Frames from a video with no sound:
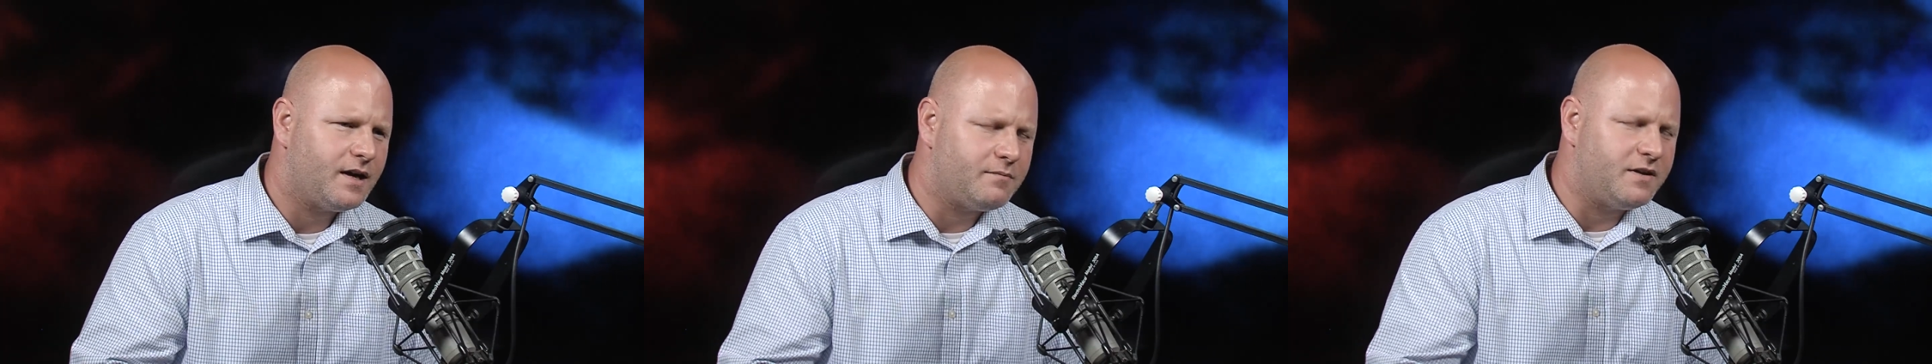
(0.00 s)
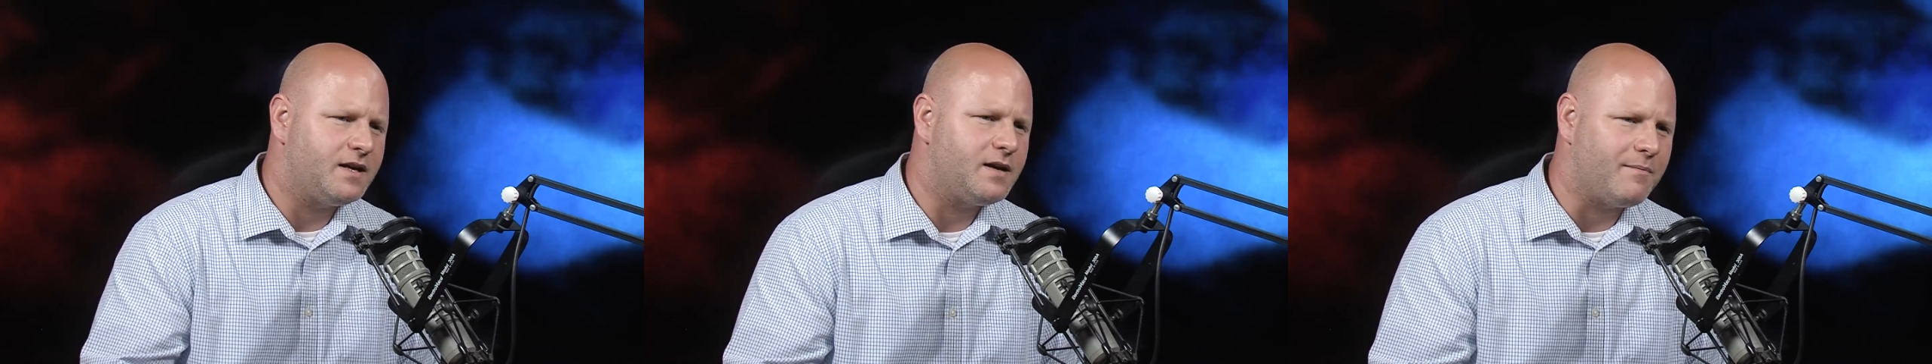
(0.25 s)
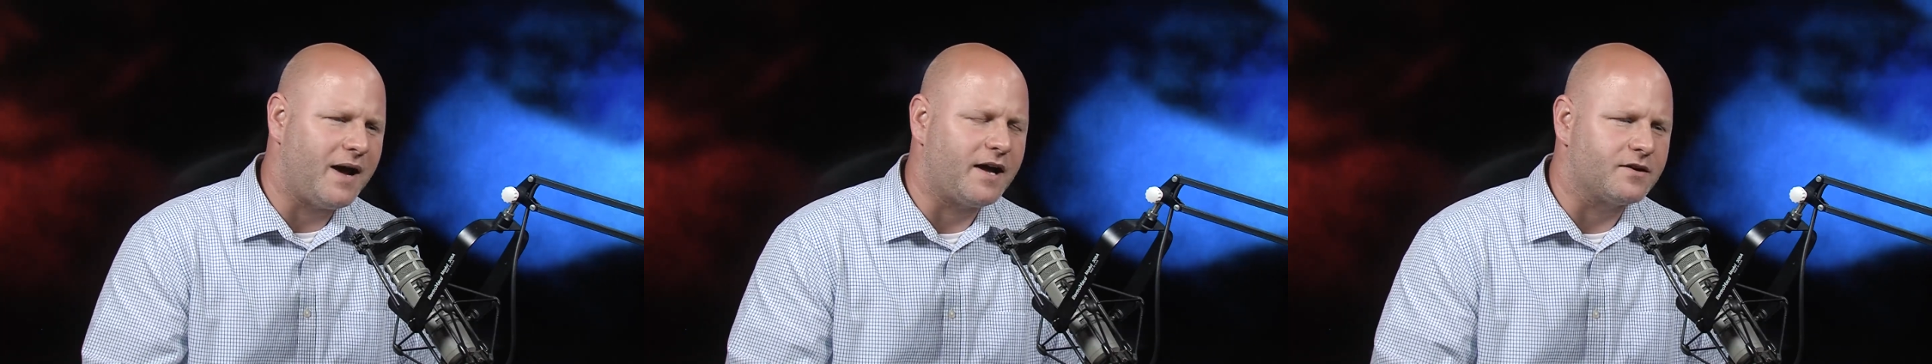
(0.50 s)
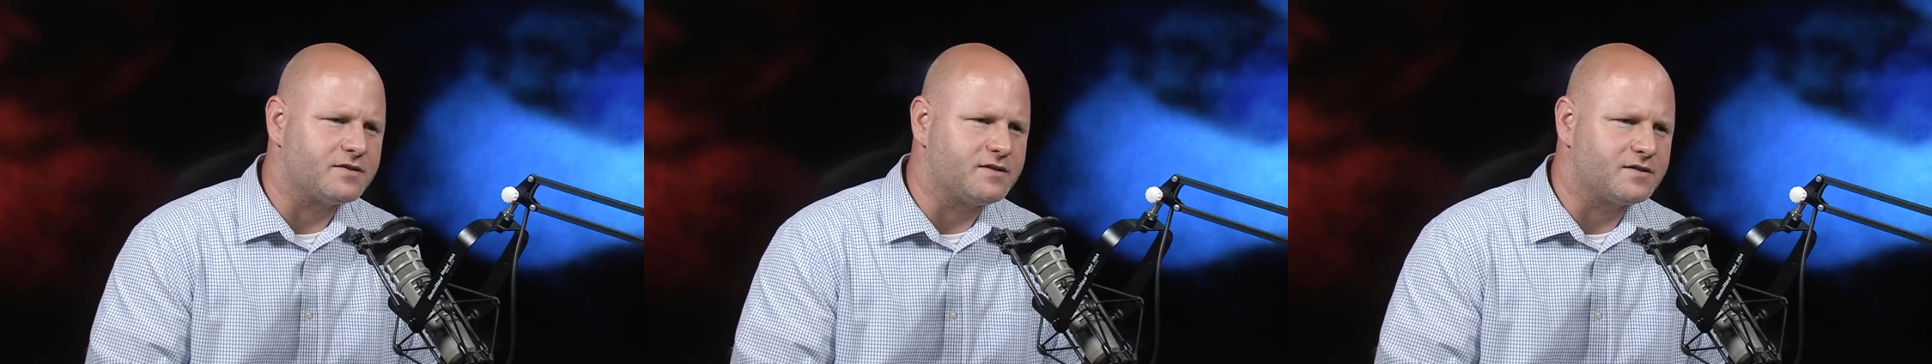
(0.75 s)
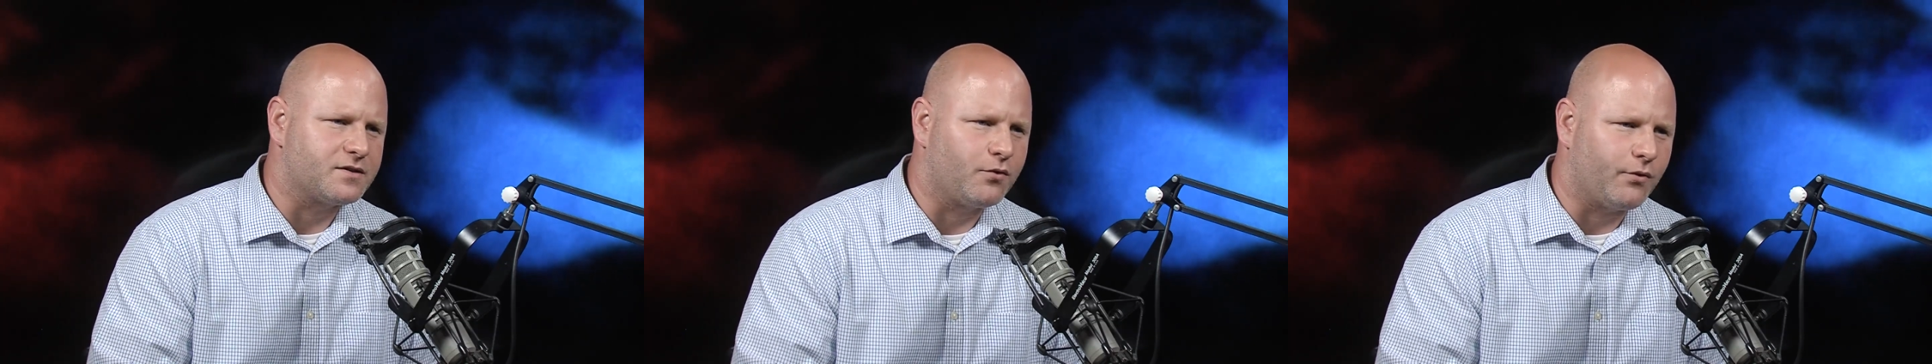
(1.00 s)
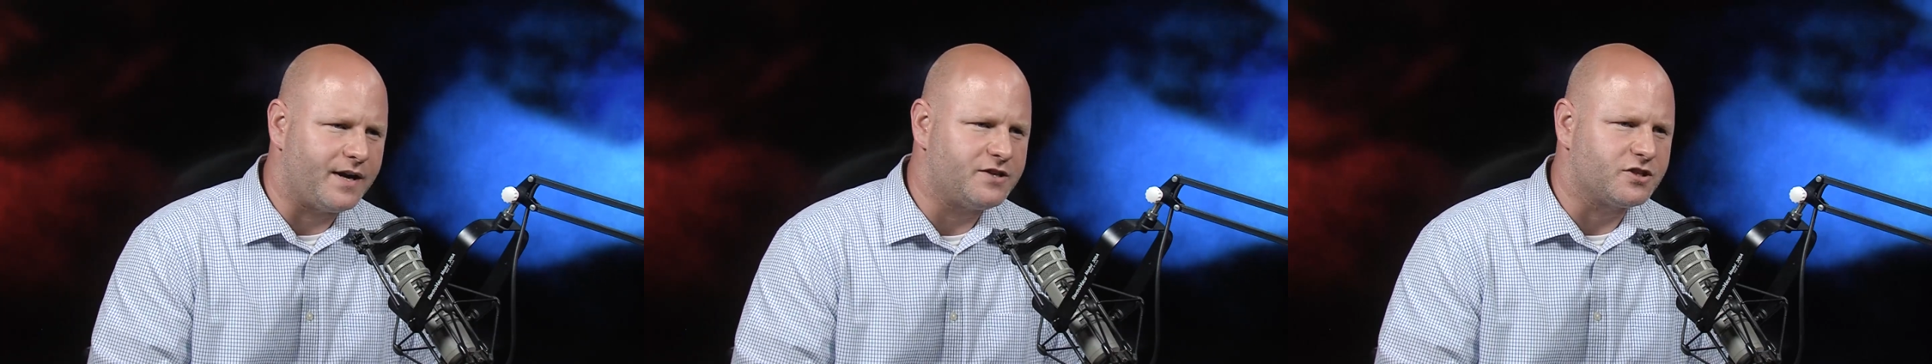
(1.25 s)
and Media Matters does a
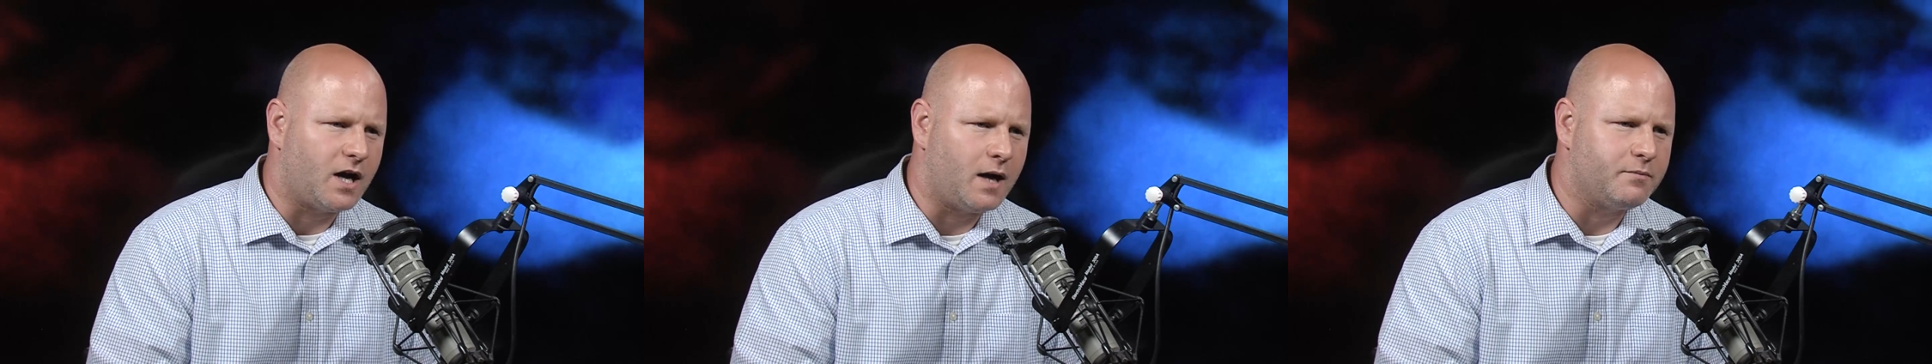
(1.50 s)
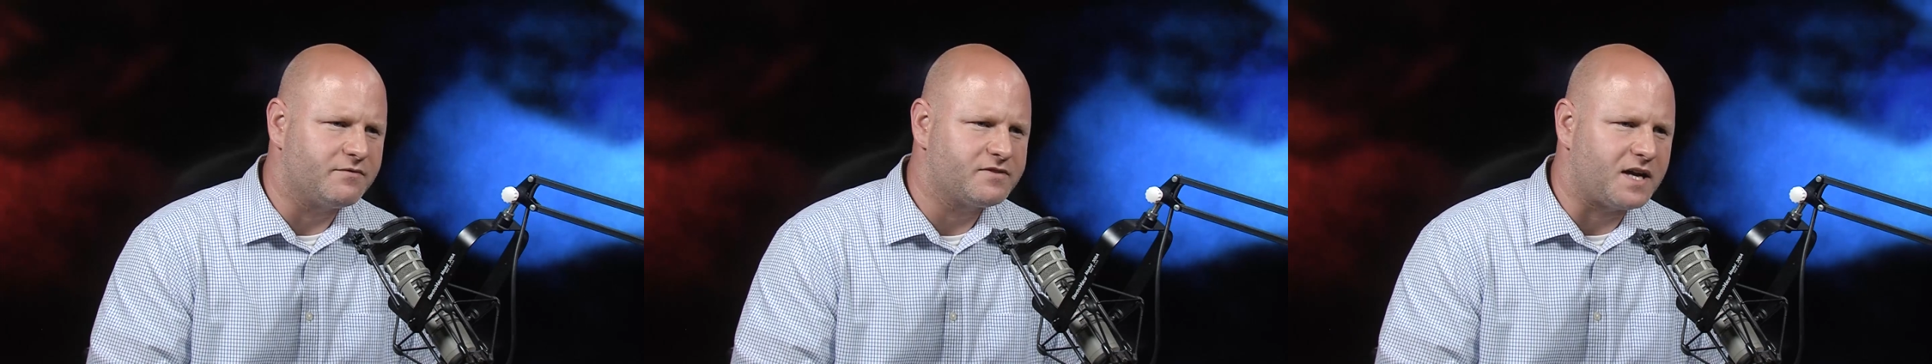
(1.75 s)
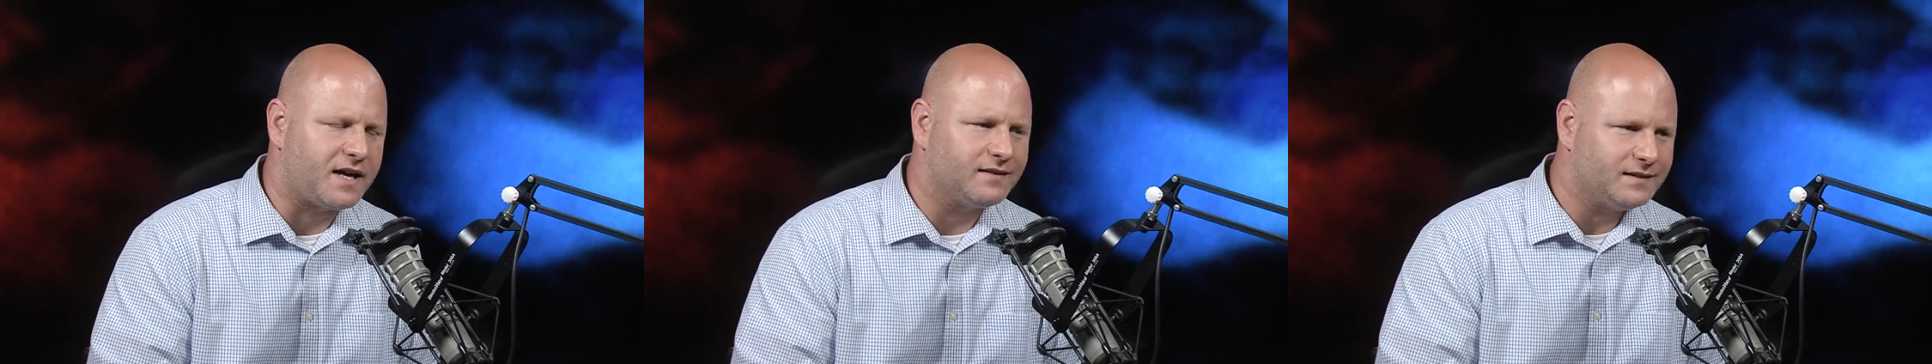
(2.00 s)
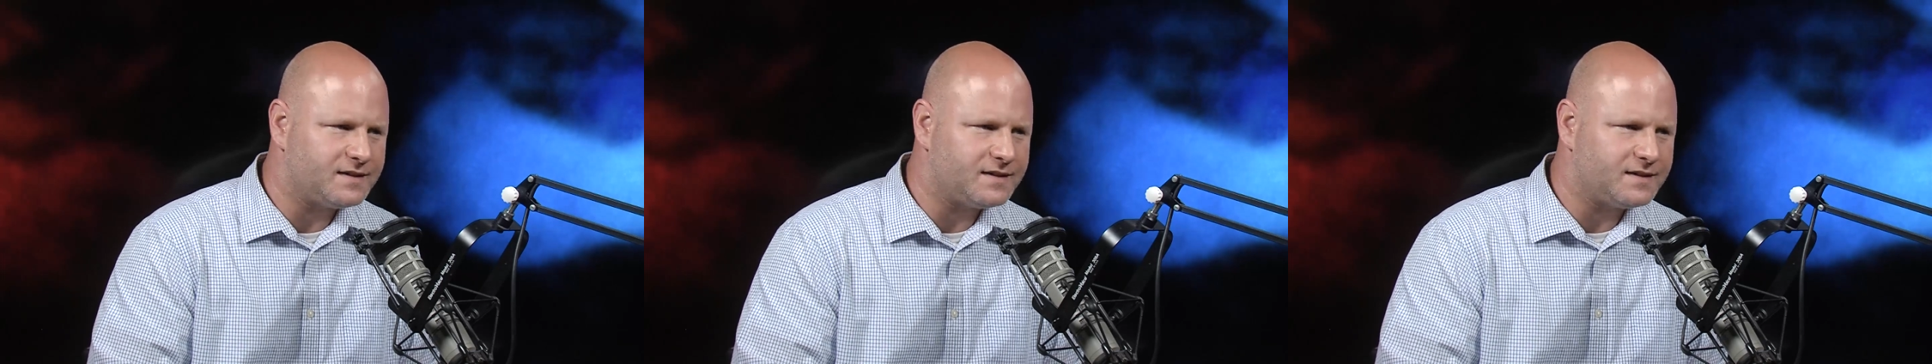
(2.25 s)
great job of saying,